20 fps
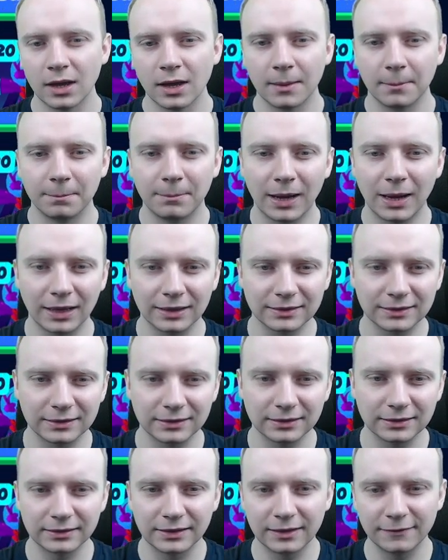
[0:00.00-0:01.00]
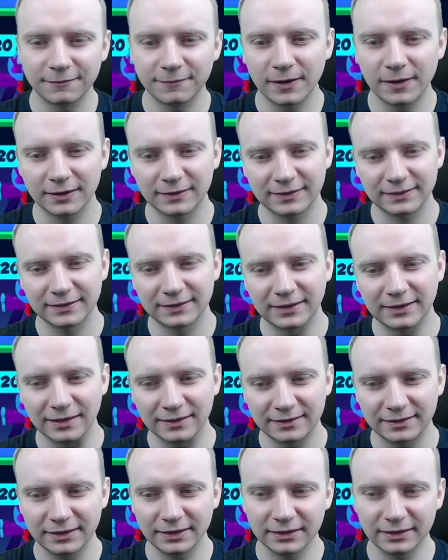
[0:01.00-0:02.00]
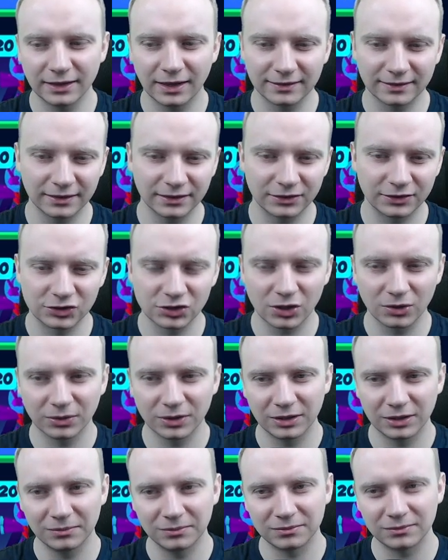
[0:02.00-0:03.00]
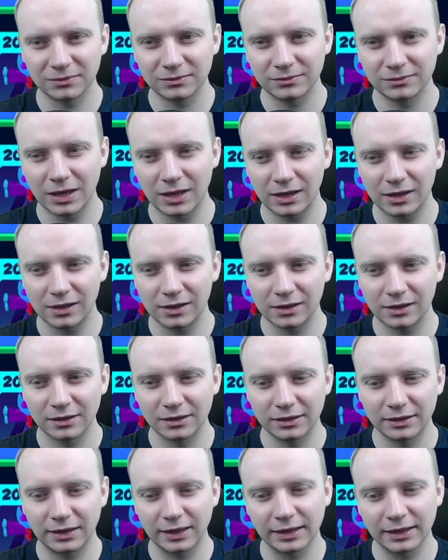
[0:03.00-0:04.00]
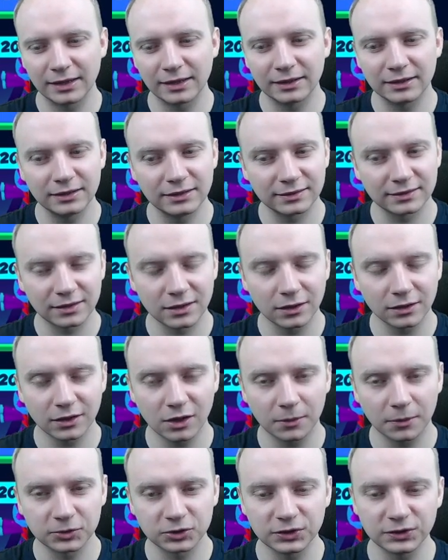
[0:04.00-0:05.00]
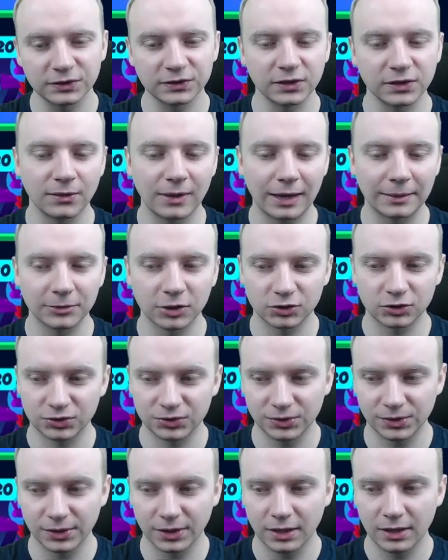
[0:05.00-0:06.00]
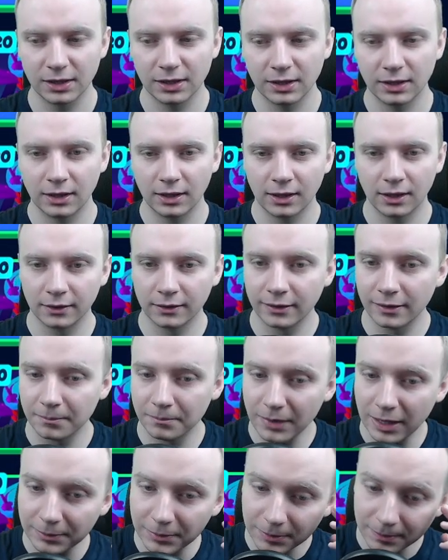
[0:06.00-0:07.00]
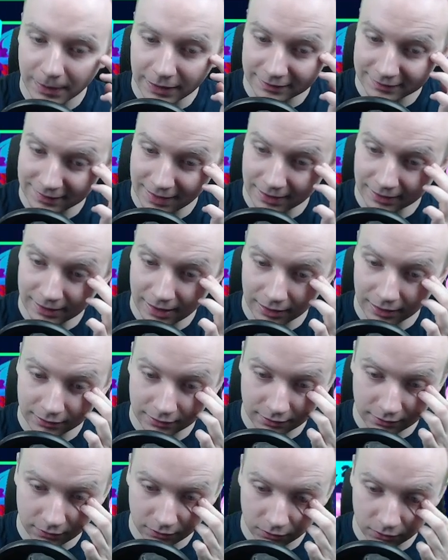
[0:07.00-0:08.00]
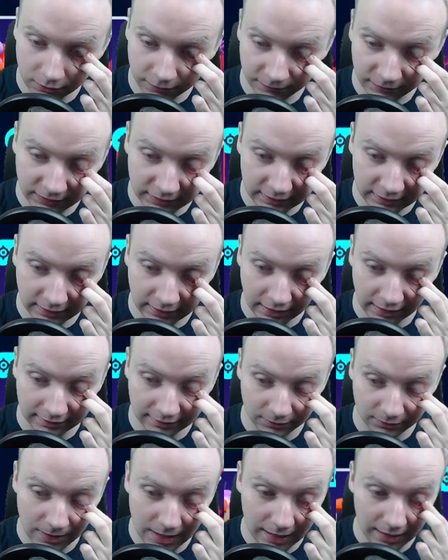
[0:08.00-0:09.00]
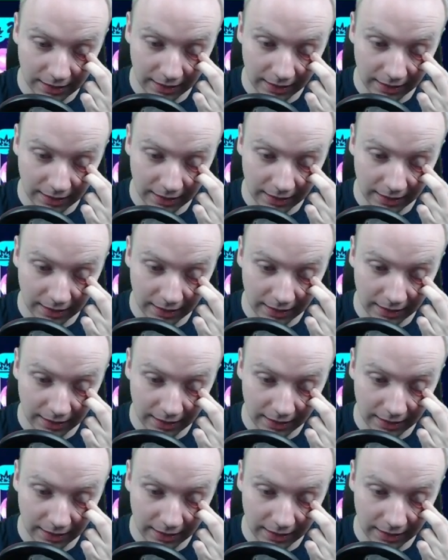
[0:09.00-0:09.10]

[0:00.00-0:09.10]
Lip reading: But the first testing doesn't show him like a really strong option, so I'm not sure. Maybe Berserker could fit here as well.